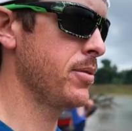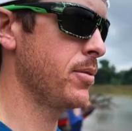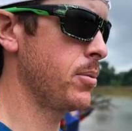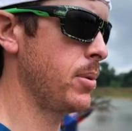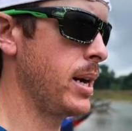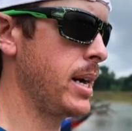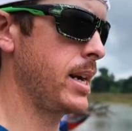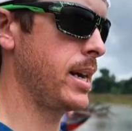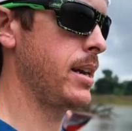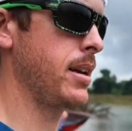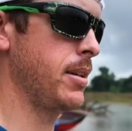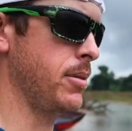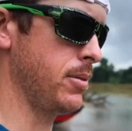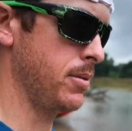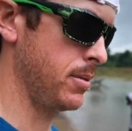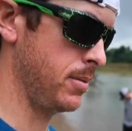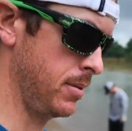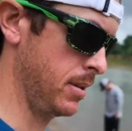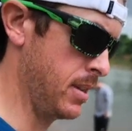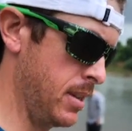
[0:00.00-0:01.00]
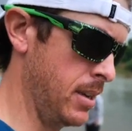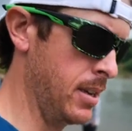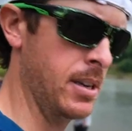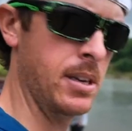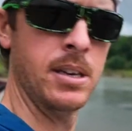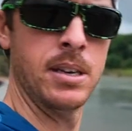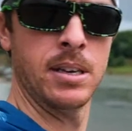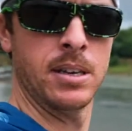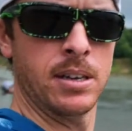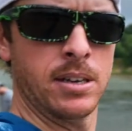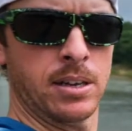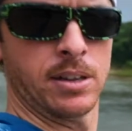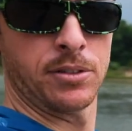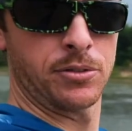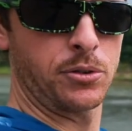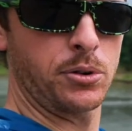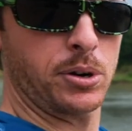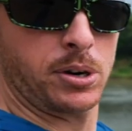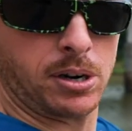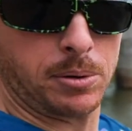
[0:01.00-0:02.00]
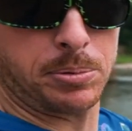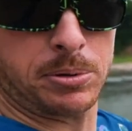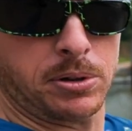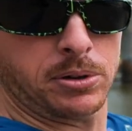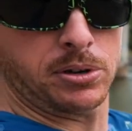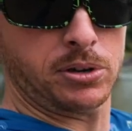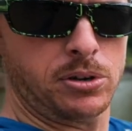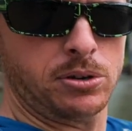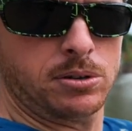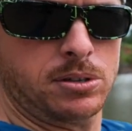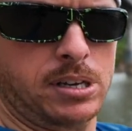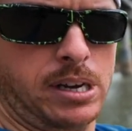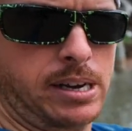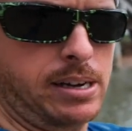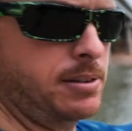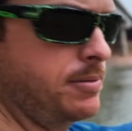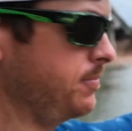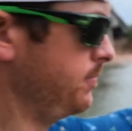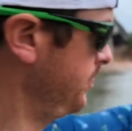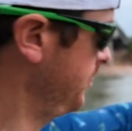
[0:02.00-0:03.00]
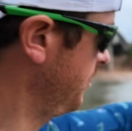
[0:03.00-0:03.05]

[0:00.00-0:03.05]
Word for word: the rain. Threw a couple of nudes out.